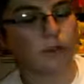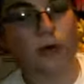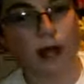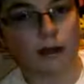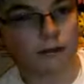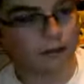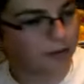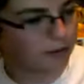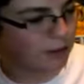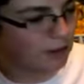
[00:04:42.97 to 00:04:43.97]
two
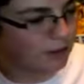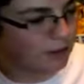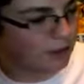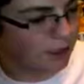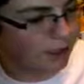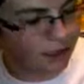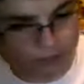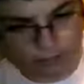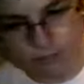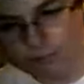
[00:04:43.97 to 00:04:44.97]
dollars.
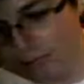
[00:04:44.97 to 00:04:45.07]
Um,